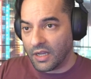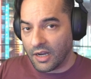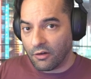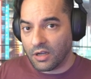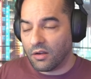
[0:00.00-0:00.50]

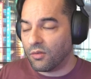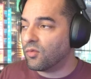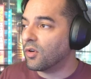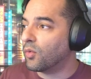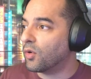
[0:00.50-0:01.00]
area
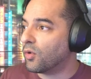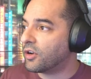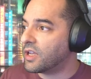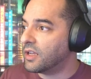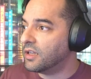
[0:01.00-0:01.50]
where we're
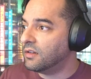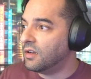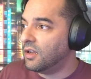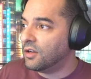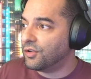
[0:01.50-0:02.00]
working in.
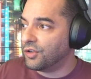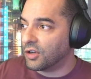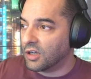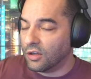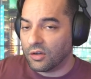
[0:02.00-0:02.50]
You're
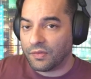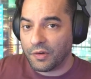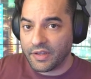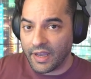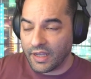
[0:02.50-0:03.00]
going to look for
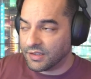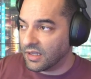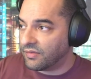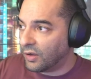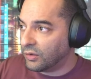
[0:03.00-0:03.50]
the
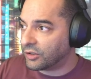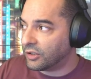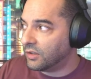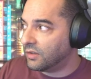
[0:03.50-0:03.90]
ESDE folder.